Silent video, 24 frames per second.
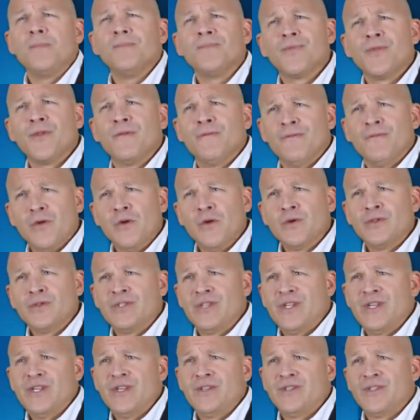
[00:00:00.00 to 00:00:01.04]
The first
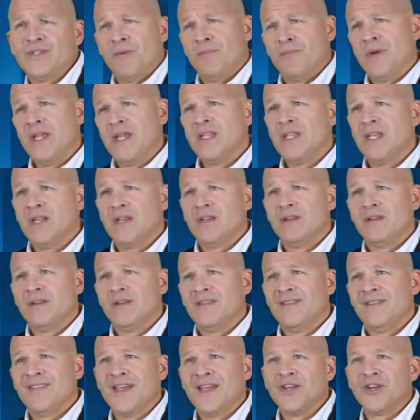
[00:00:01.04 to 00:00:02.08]
is opinion,
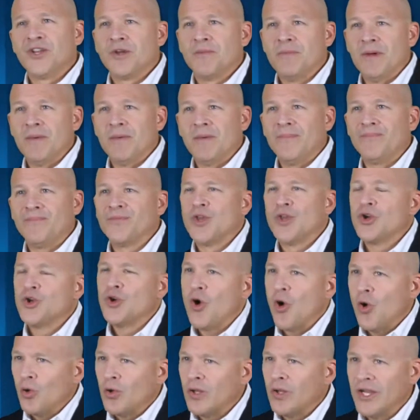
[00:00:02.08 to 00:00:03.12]
then commitment. The
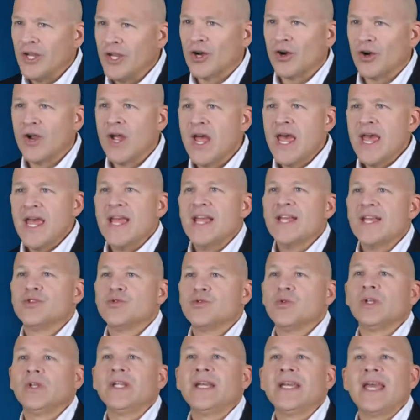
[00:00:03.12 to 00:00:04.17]
goal here is
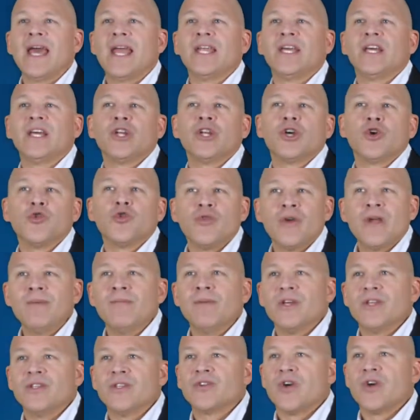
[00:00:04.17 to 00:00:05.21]
really getting an
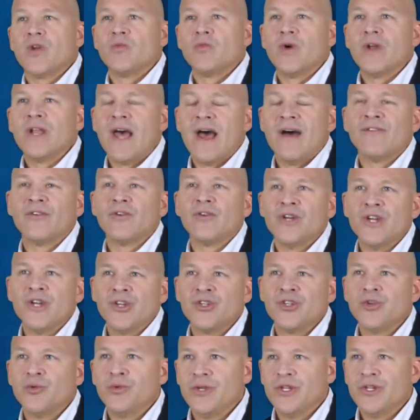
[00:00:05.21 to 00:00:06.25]
agreement on whatever
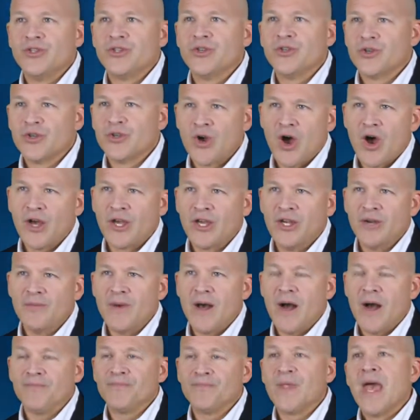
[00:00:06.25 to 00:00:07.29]
issue it is you're talking
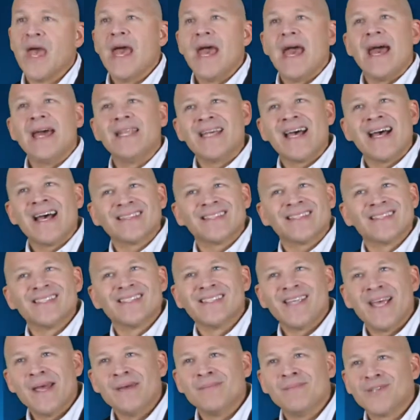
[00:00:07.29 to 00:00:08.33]
about. And at the
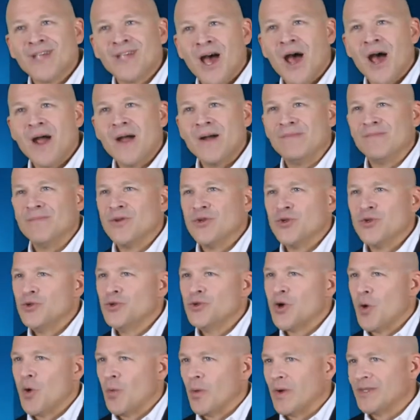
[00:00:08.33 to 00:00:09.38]
same time, you
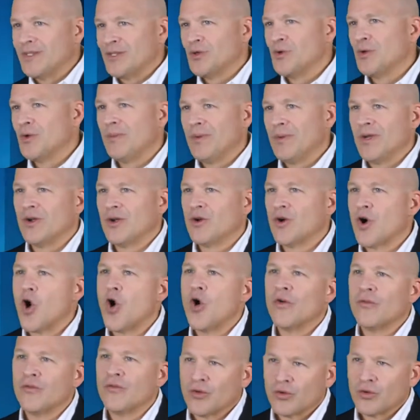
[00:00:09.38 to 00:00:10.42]
don't want to appear
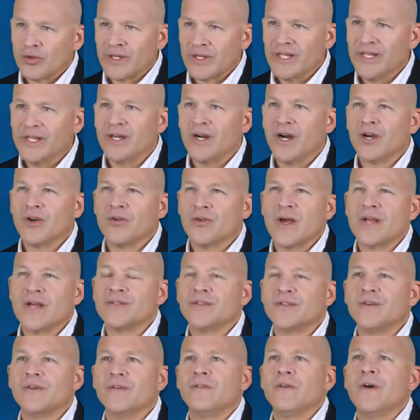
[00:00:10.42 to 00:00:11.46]
overly
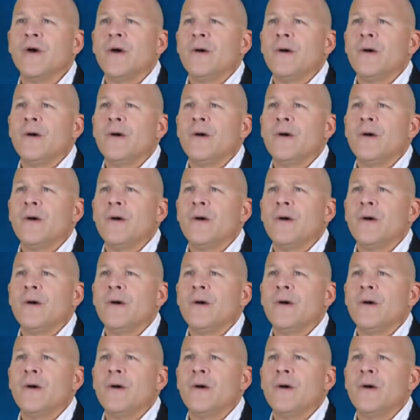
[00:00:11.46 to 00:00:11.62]
aggressive.